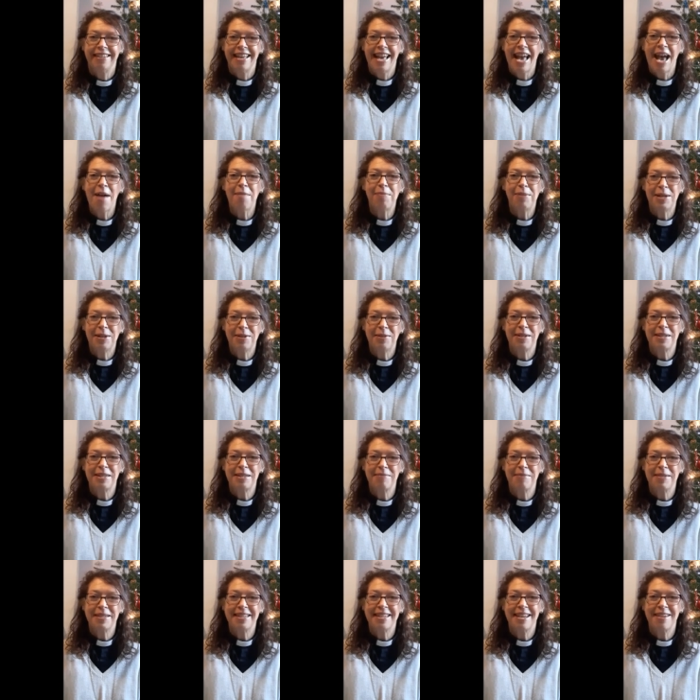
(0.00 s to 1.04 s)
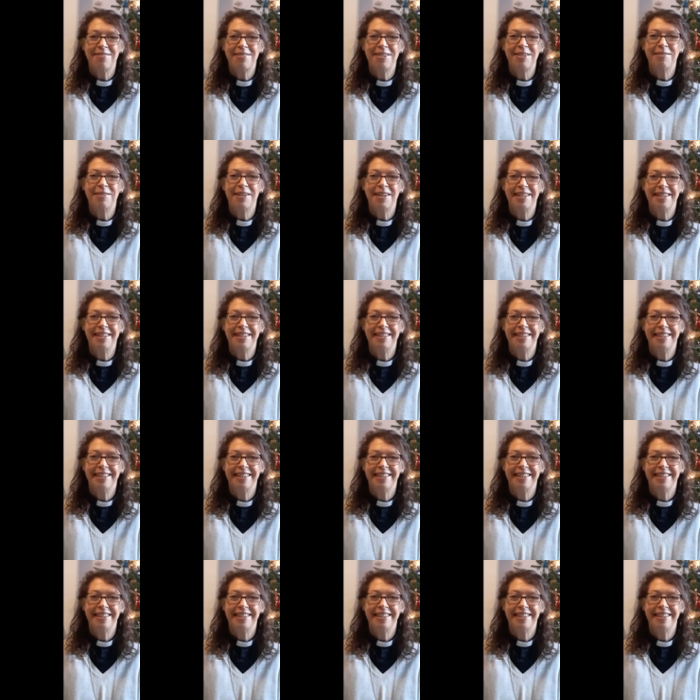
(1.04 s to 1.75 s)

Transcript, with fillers: Happy Christmas, everyone.